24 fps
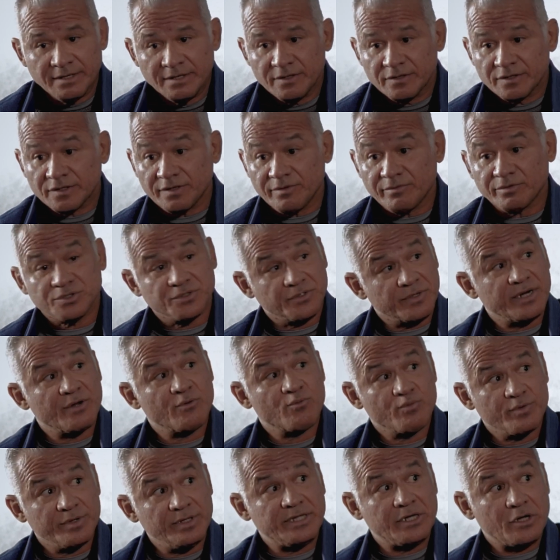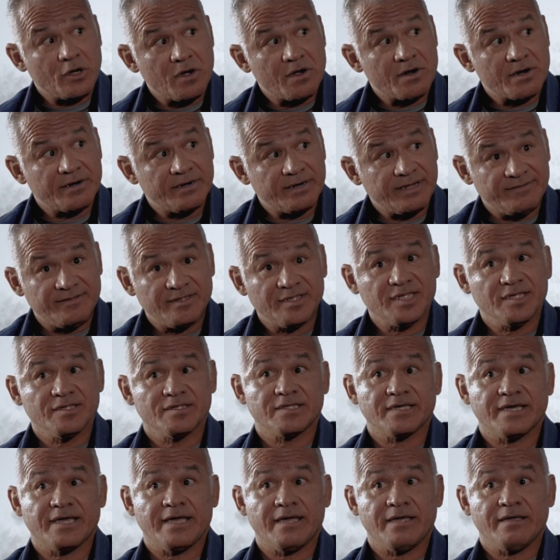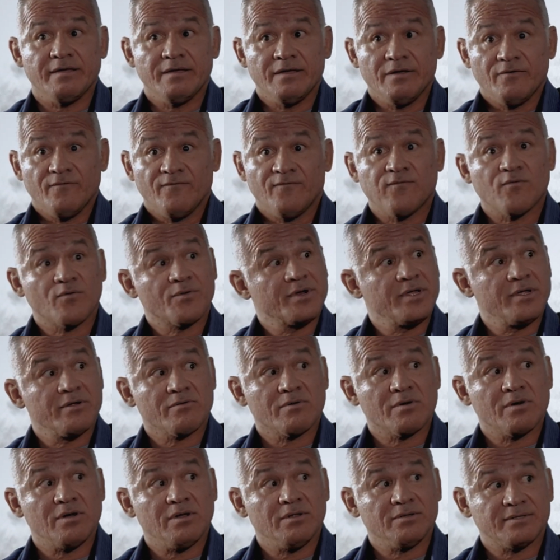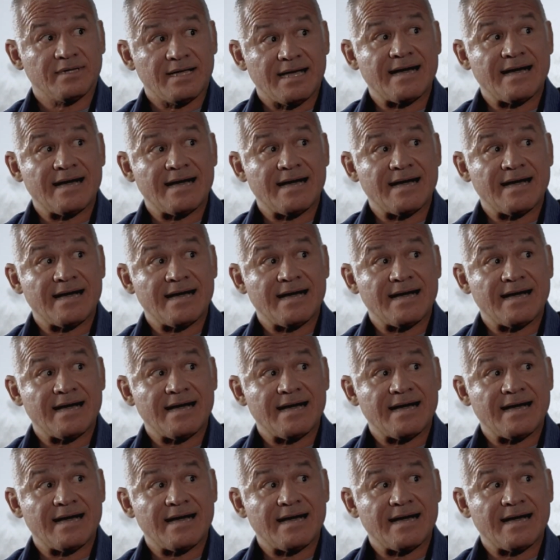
So they were training really hard. And this is a 40-year-old,